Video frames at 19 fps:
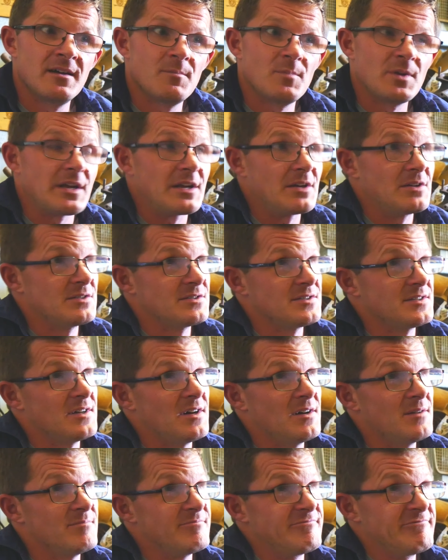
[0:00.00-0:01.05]
because
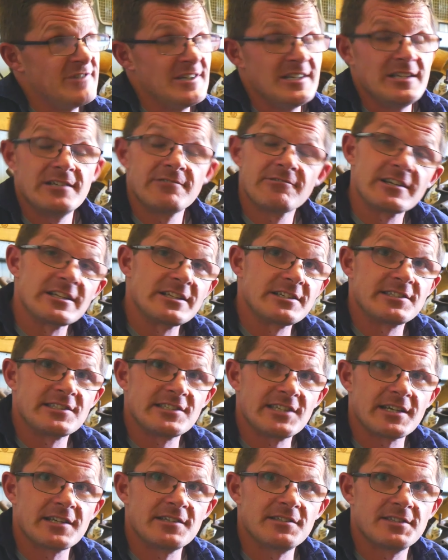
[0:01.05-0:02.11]
I'm really, really
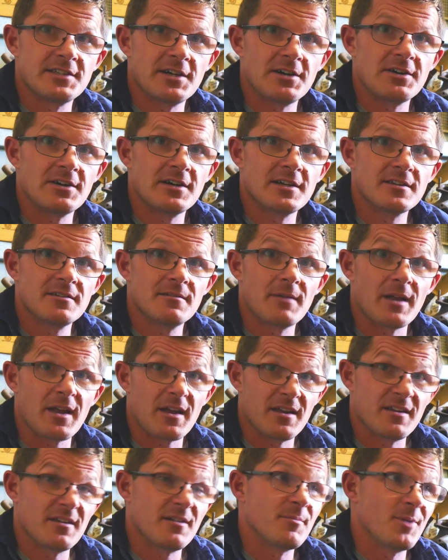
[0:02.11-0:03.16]
sick and tired,
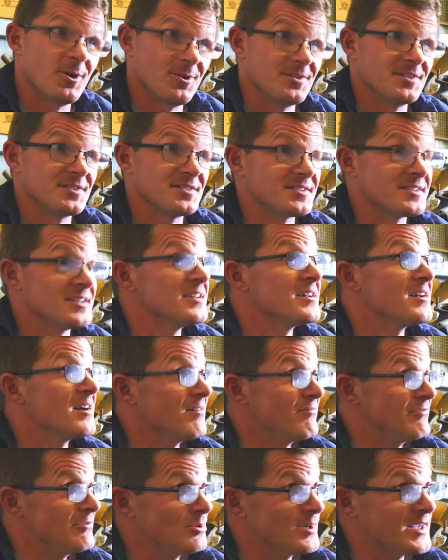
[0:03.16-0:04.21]
and I'm honest,
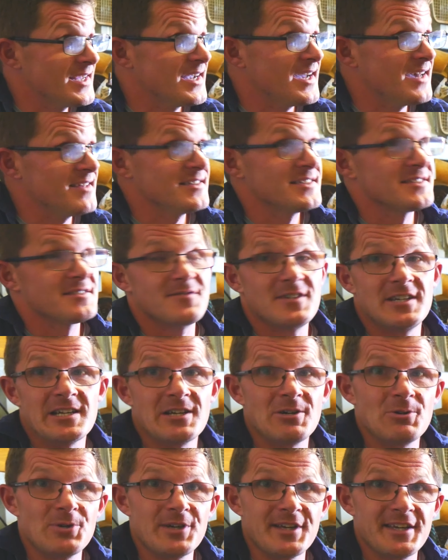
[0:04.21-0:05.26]
of looking at this
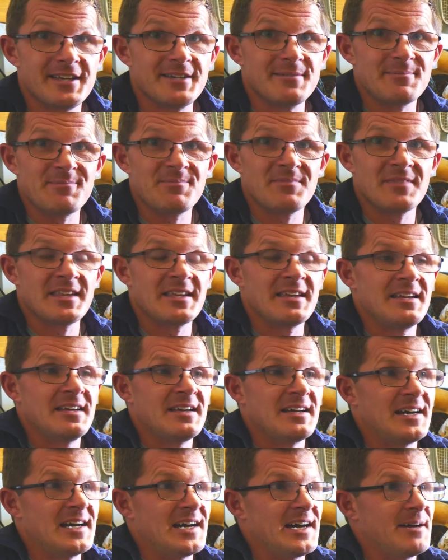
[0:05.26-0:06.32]
vehicle here.
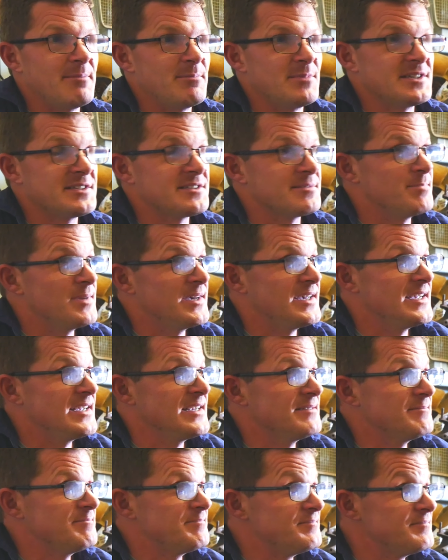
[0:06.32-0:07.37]
It's
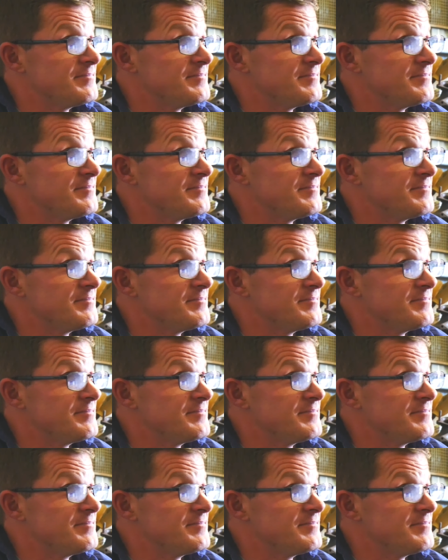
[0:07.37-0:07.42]
been